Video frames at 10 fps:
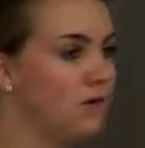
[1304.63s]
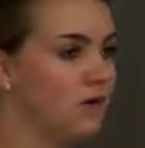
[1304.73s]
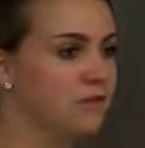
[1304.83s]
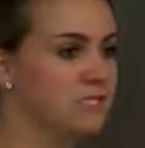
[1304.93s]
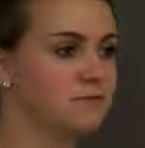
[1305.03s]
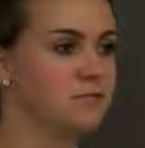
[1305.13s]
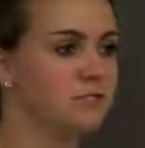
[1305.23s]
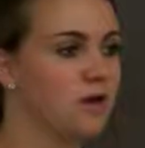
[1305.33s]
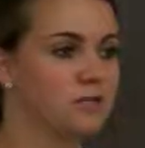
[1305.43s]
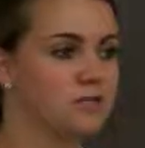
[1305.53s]
all these different
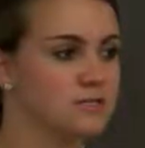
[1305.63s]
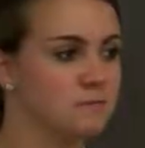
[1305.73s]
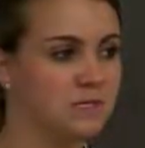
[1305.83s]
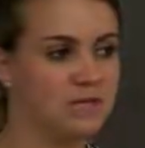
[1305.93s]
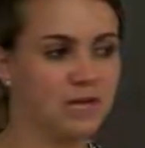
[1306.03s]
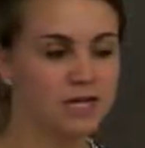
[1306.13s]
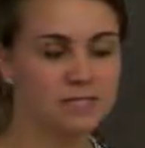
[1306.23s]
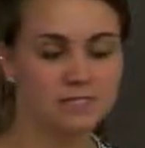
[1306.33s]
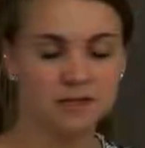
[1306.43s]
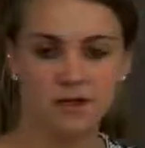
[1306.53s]
doctors and
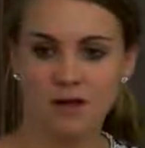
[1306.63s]
PAs.